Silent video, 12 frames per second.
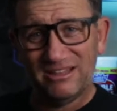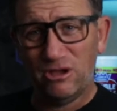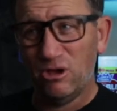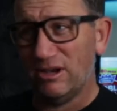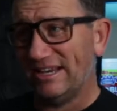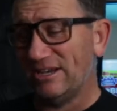
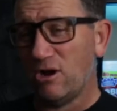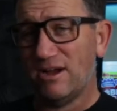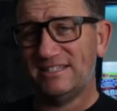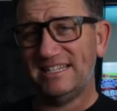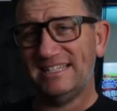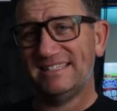early
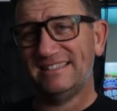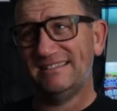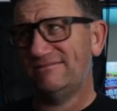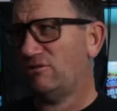90s,